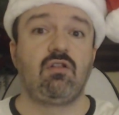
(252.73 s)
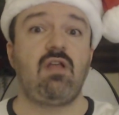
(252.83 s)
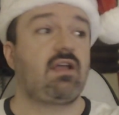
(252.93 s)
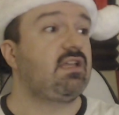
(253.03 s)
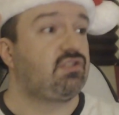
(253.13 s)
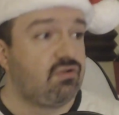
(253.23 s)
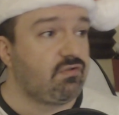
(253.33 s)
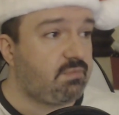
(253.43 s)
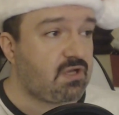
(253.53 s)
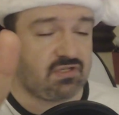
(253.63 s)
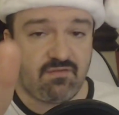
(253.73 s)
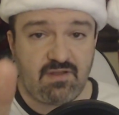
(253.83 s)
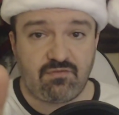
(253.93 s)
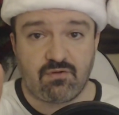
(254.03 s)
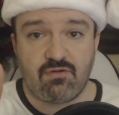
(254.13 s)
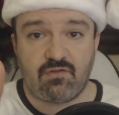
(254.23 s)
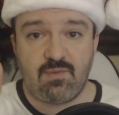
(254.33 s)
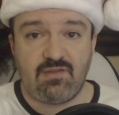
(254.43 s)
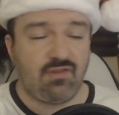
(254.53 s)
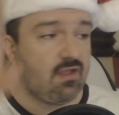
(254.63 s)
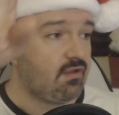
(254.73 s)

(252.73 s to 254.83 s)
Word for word: unlocking two special events for Christmas.